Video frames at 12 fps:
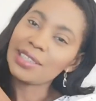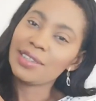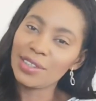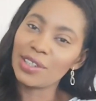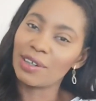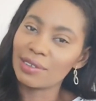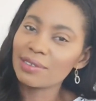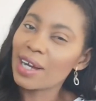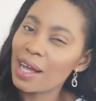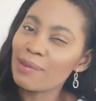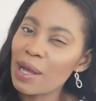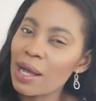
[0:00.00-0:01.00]
you know,
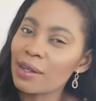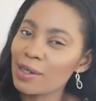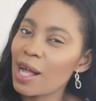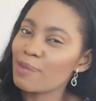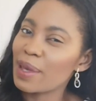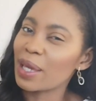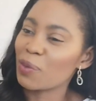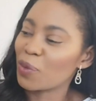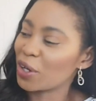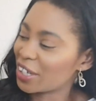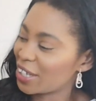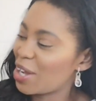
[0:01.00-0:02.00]
I'll make it
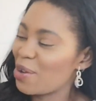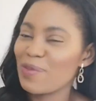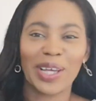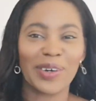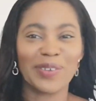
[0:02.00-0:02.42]
work. I'll make it